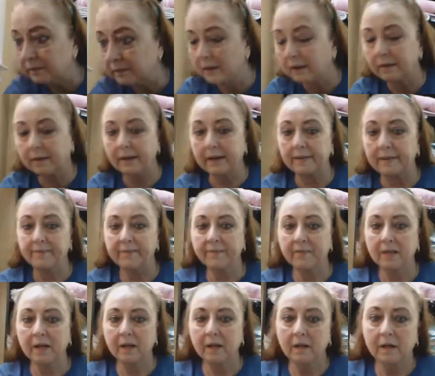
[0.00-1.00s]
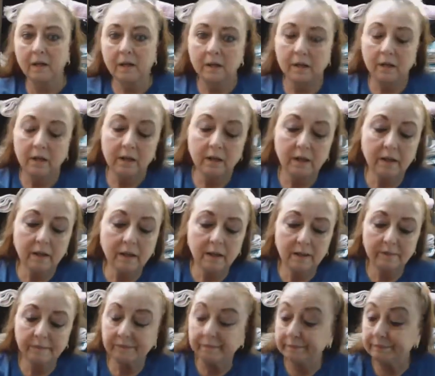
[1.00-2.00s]
Okay.
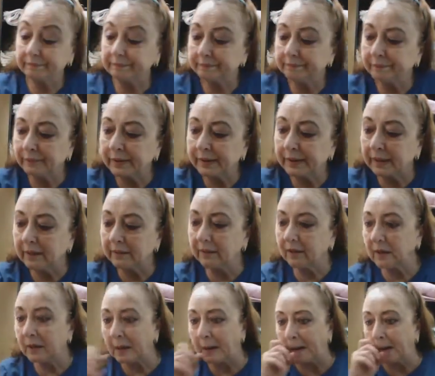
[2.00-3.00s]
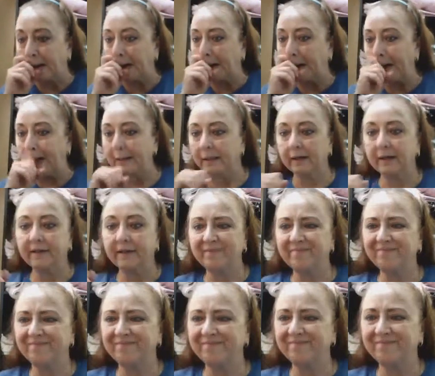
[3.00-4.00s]
Oh, whatever. Okay.
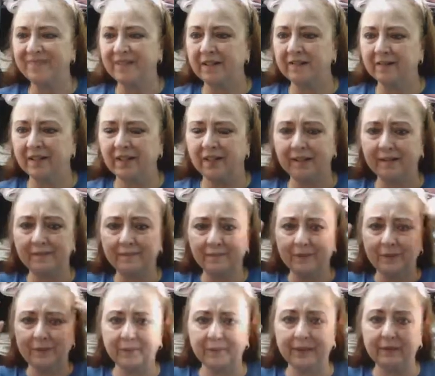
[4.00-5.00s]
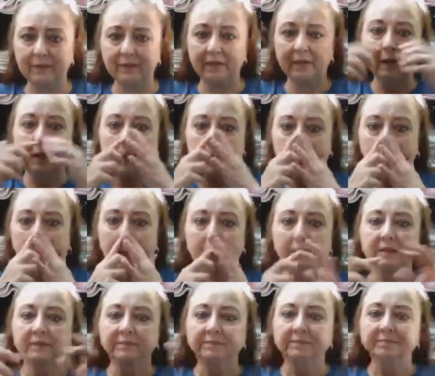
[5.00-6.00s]
Not really, but whatever.
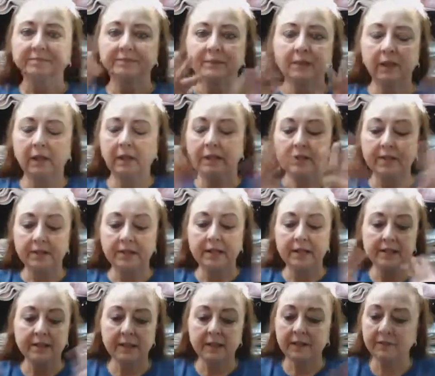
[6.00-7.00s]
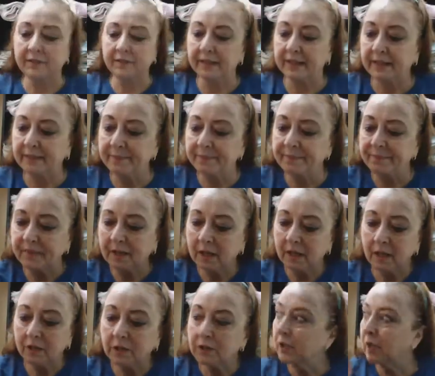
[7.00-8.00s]
All right, so that's enough of that.
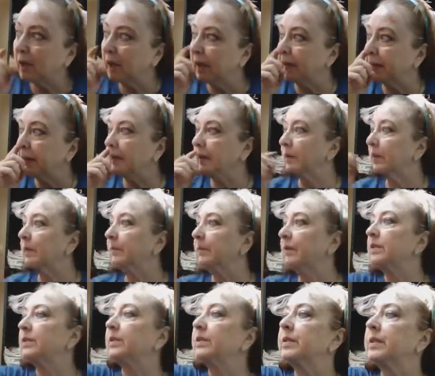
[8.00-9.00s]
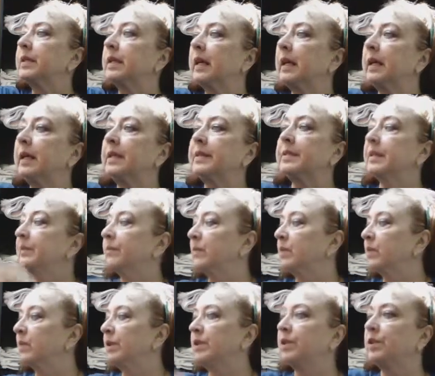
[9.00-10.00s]
So I think what I'm going to do today is I'm
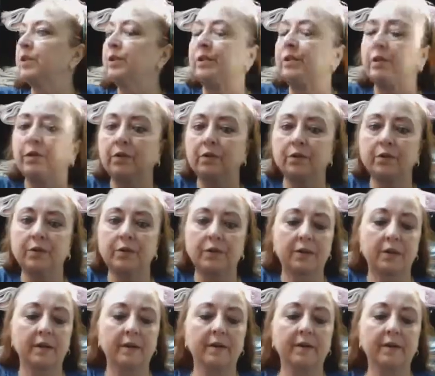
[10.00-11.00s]
going to use